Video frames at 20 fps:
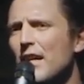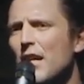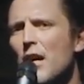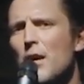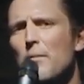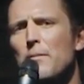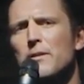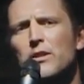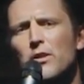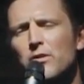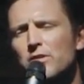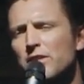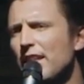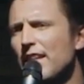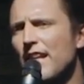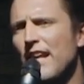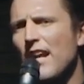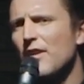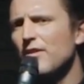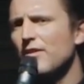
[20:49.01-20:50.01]
But don't say
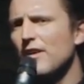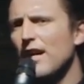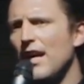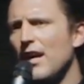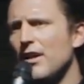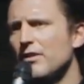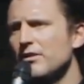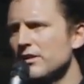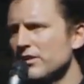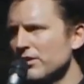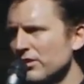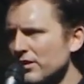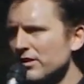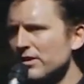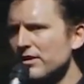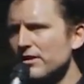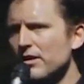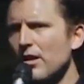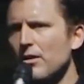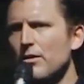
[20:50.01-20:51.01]
that out loud. Just look
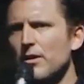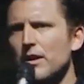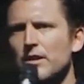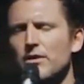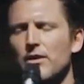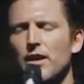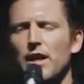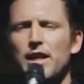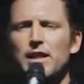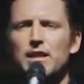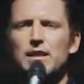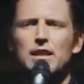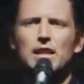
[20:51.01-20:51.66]
stoic, right?